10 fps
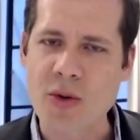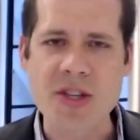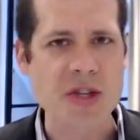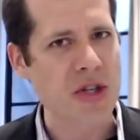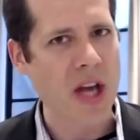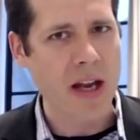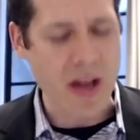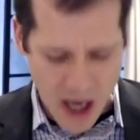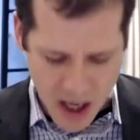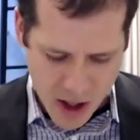This is a
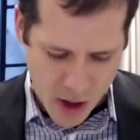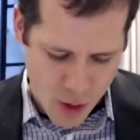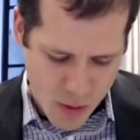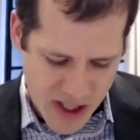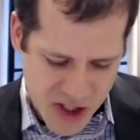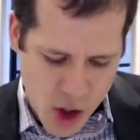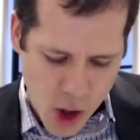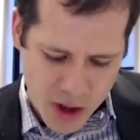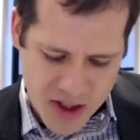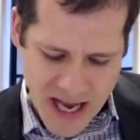robust
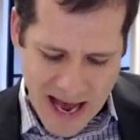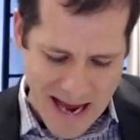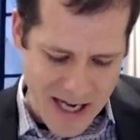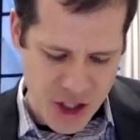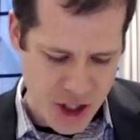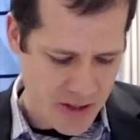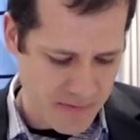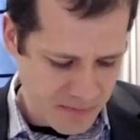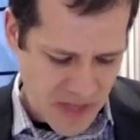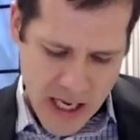call to action.